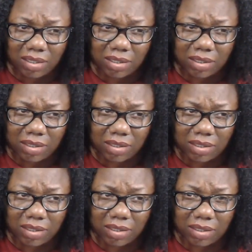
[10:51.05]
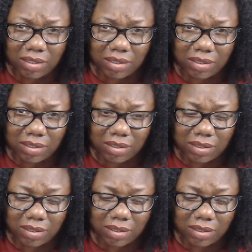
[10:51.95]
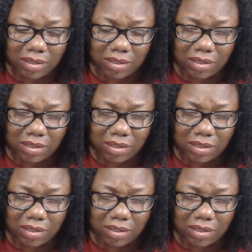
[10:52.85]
The person shown says nothing.